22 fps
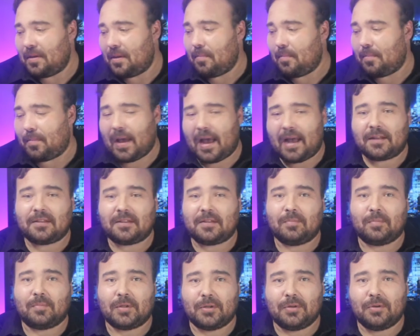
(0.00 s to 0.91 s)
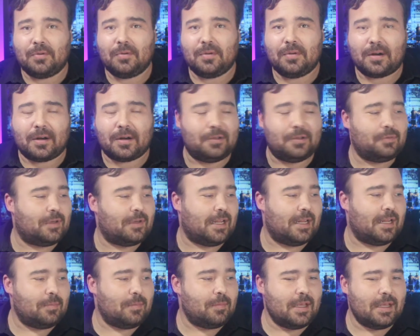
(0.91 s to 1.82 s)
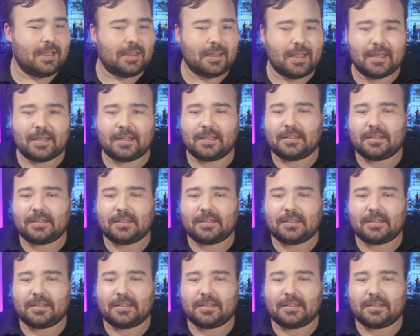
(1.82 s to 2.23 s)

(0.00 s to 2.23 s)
back the blue? Are you kidding me? Like,